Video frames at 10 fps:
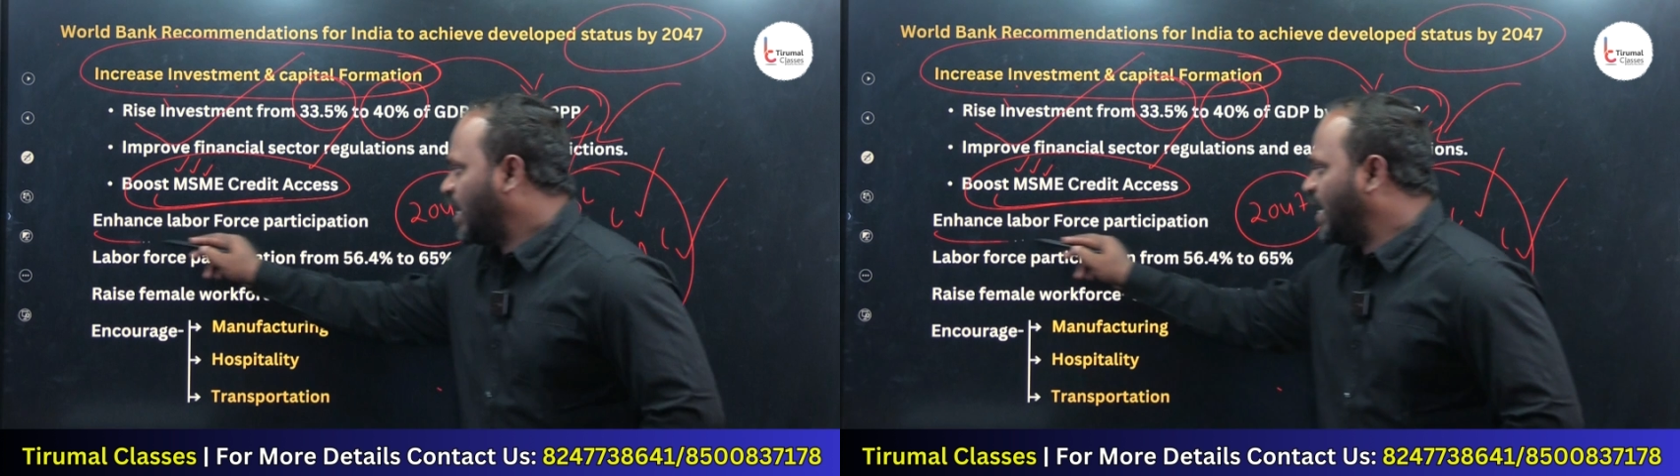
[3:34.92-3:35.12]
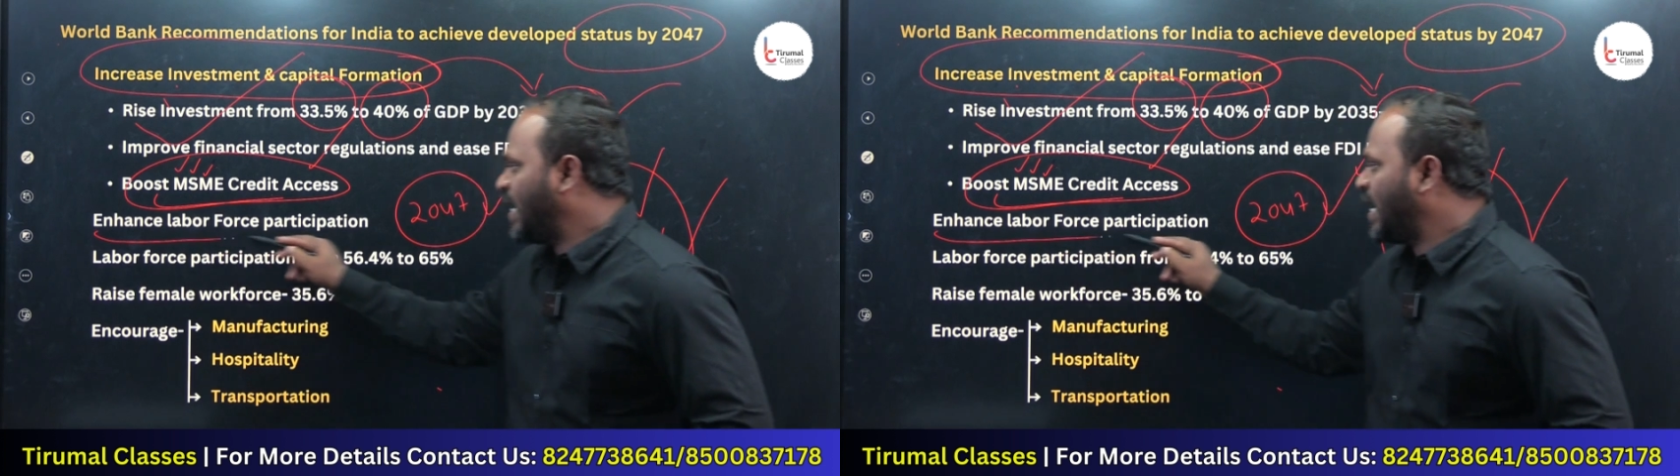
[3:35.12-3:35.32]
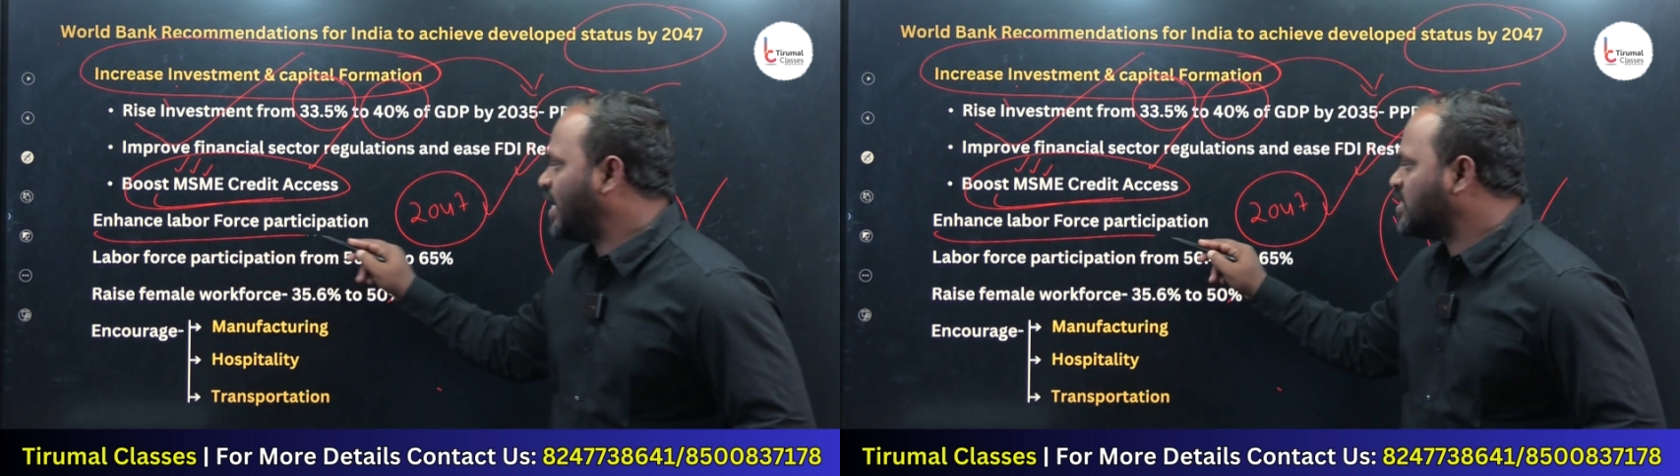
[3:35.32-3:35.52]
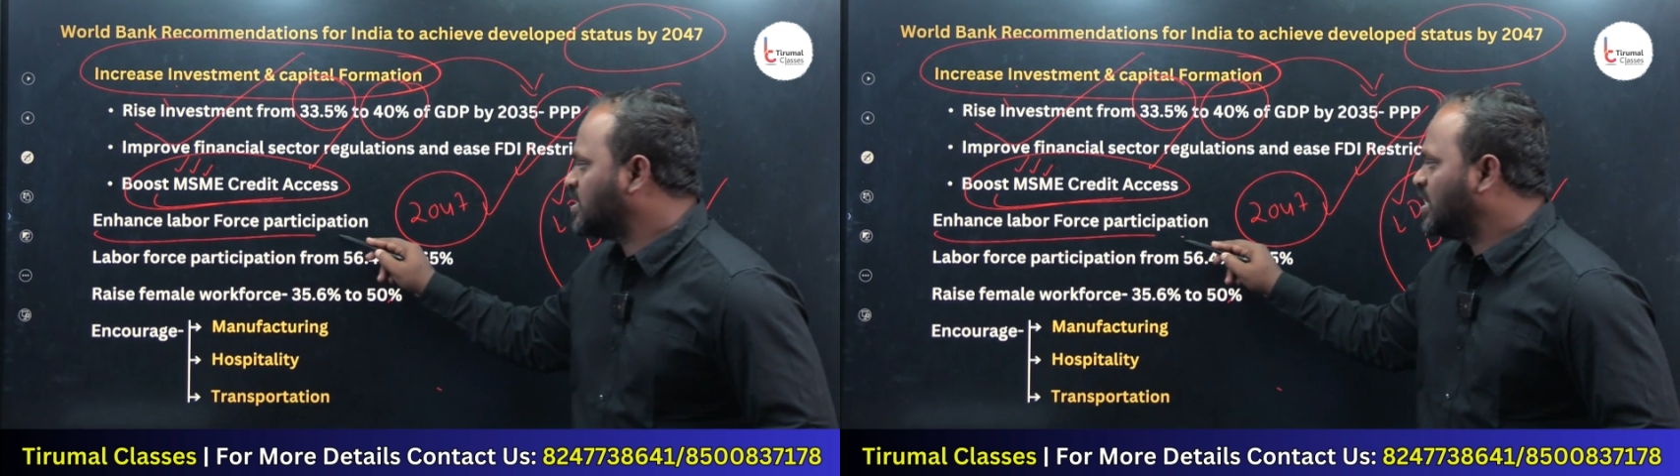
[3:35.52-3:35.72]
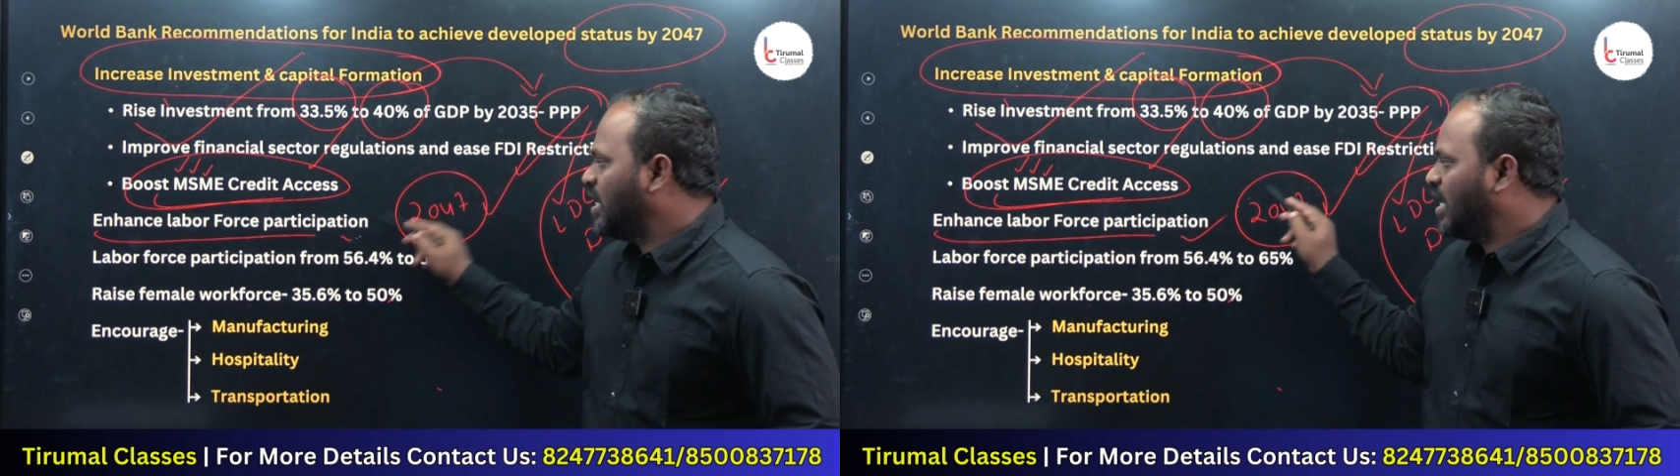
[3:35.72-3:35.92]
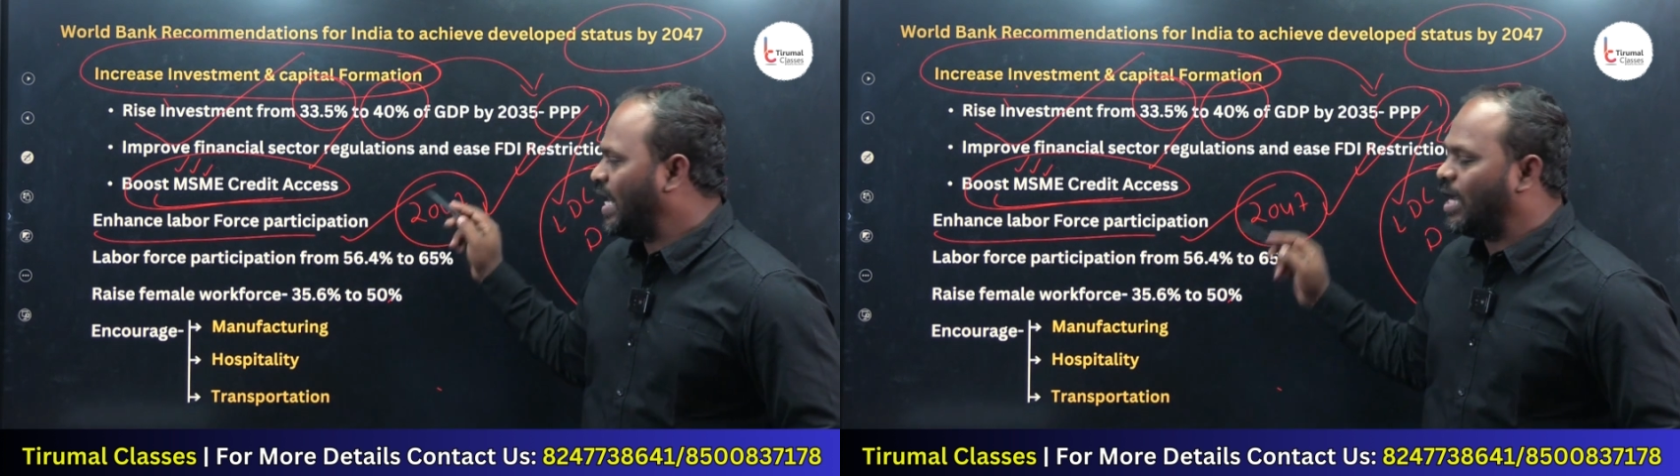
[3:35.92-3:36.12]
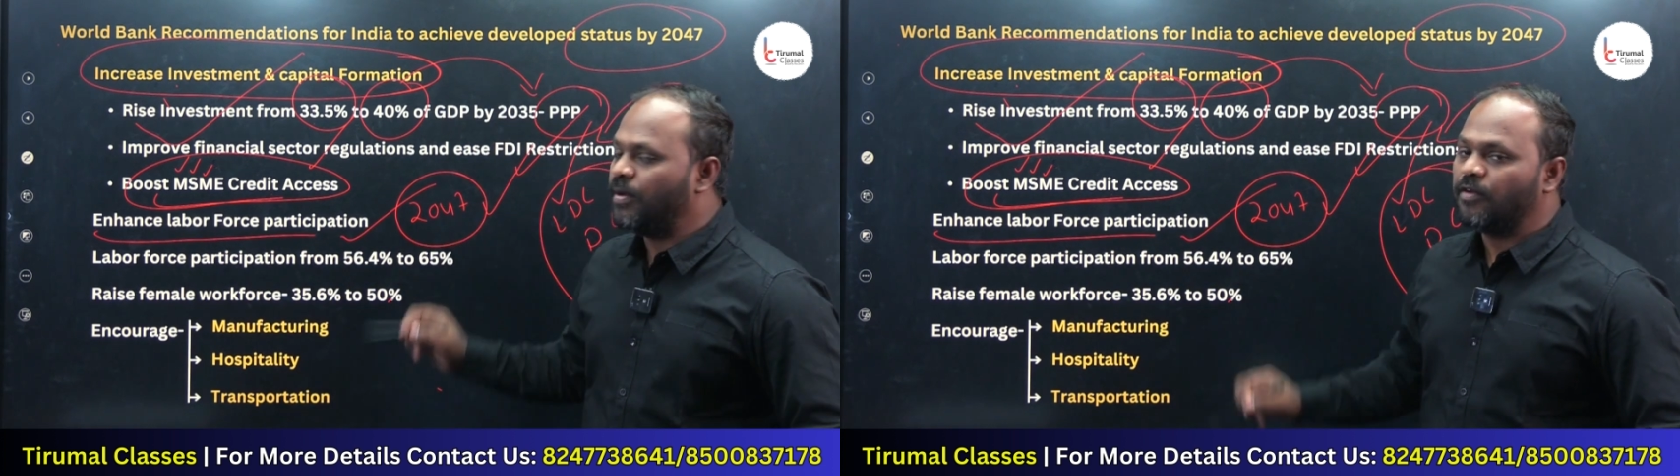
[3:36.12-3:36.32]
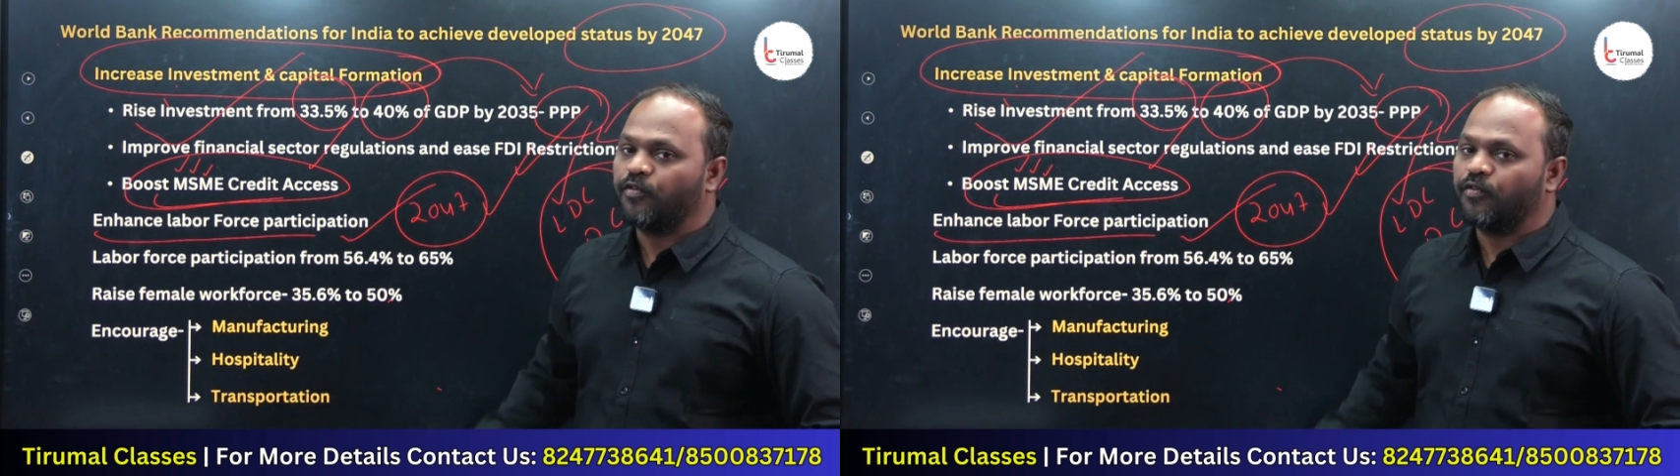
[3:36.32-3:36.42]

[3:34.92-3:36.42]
Enhance labor